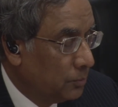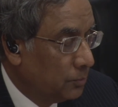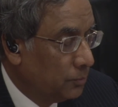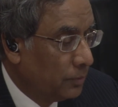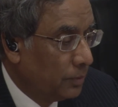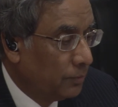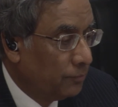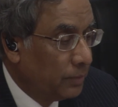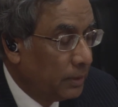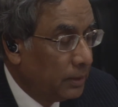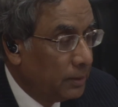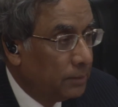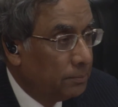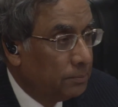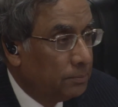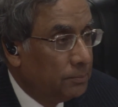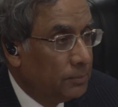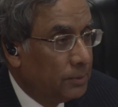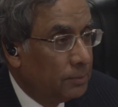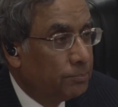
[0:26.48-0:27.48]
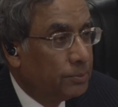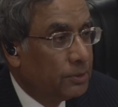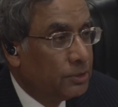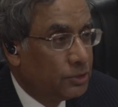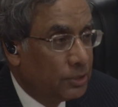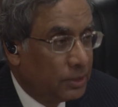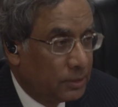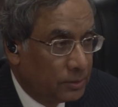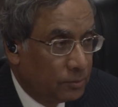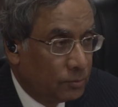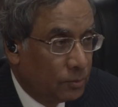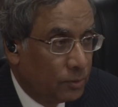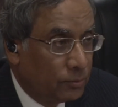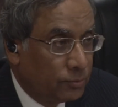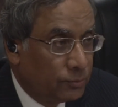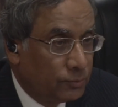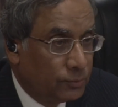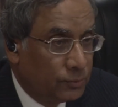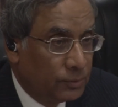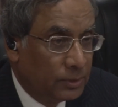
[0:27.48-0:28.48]
We are very appreciative
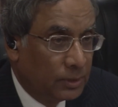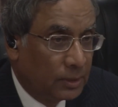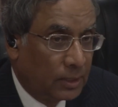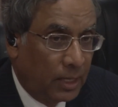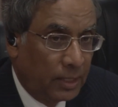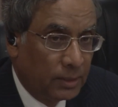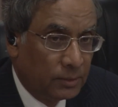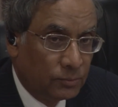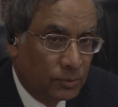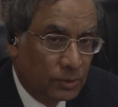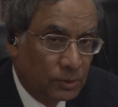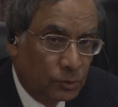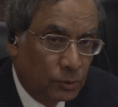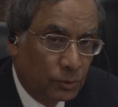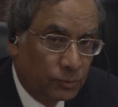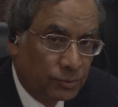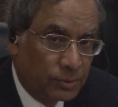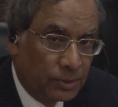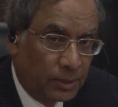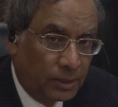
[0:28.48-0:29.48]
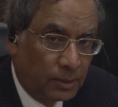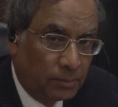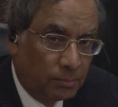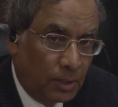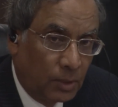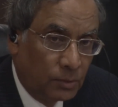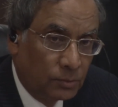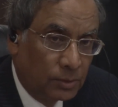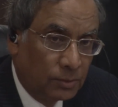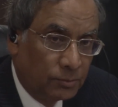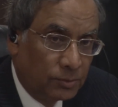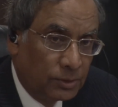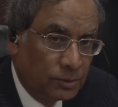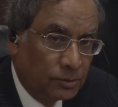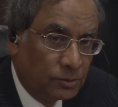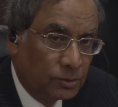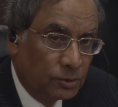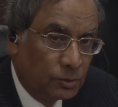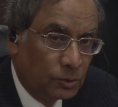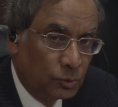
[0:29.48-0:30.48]
of the kind words you have said about our
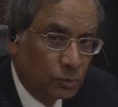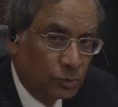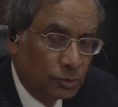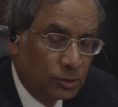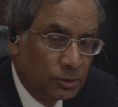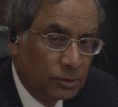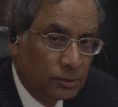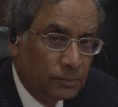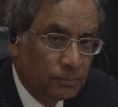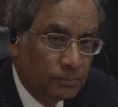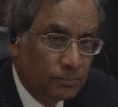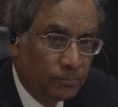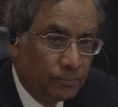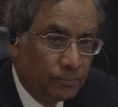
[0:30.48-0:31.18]
institution